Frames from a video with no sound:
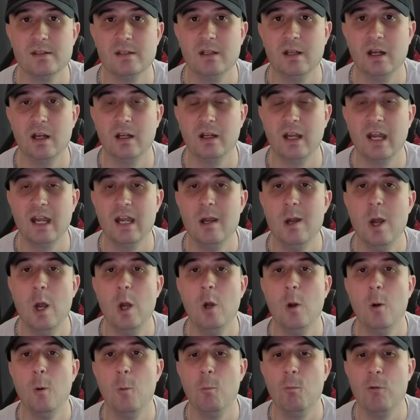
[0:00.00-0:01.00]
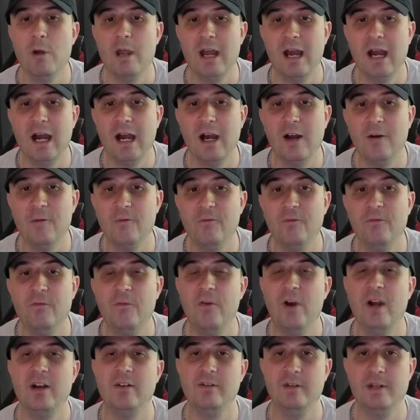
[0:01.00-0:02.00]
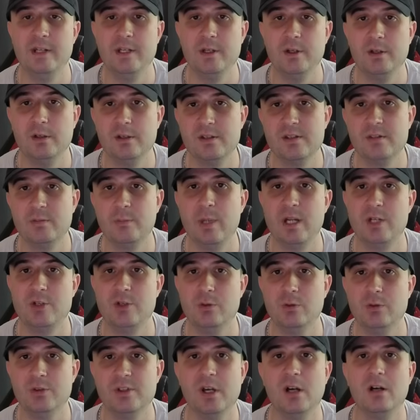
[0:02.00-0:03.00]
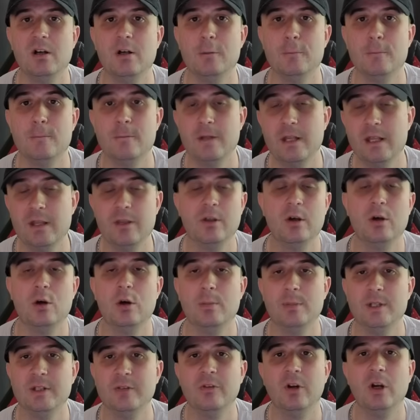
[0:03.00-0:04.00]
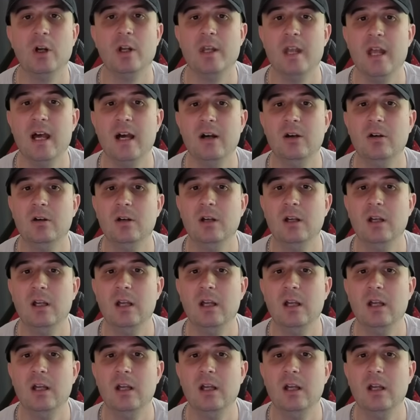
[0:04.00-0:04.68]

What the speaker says: Okay, we're at a very special time in the hobby right now.